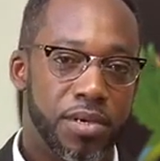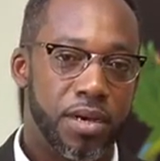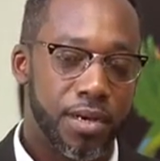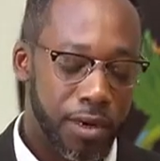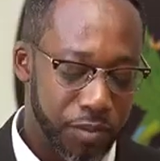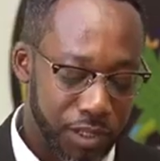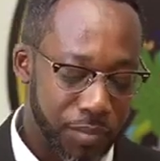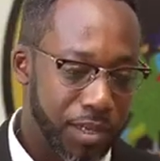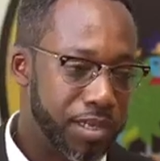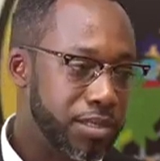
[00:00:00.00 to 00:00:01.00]

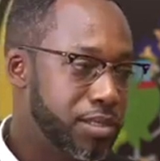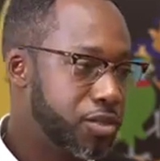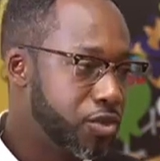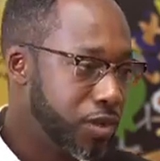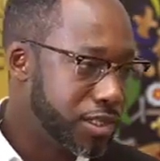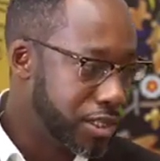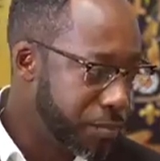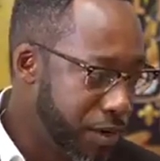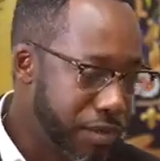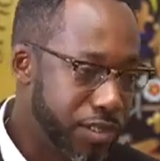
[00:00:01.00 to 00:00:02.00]
Accountability,
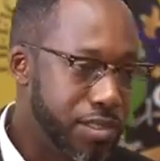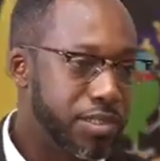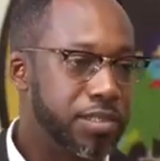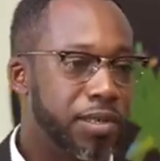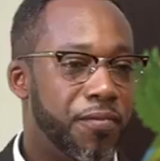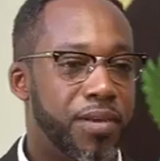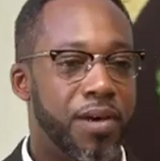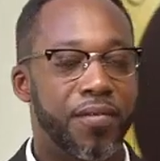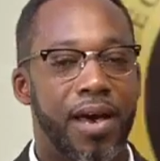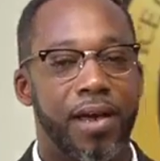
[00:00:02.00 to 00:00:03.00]
transparency is something
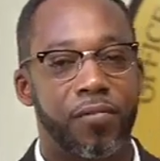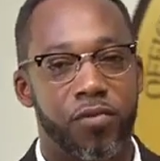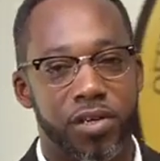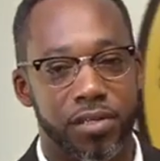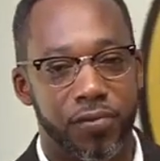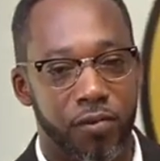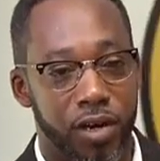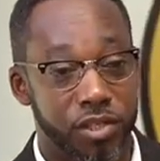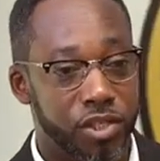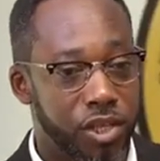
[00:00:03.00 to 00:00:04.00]
I've advocated for
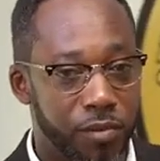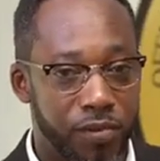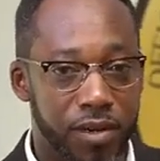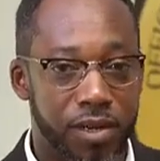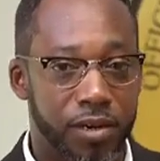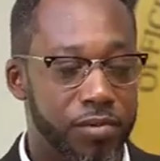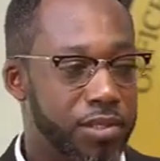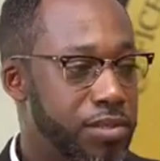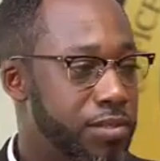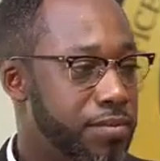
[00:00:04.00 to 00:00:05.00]
as chairman of the council.